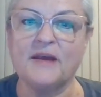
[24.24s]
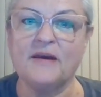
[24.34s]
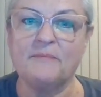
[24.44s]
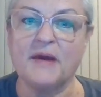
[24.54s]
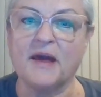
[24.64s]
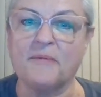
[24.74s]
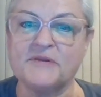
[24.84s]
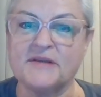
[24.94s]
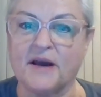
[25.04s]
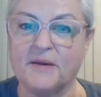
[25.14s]
makeup
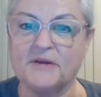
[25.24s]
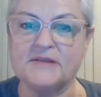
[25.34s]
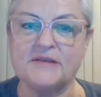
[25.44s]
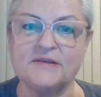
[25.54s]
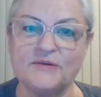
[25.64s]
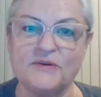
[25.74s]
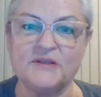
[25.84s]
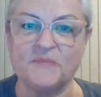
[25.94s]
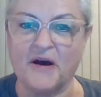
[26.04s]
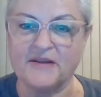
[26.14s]
assignments as soon
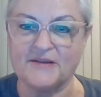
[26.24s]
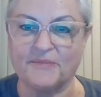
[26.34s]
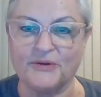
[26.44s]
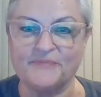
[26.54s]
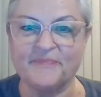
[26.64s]
as possible.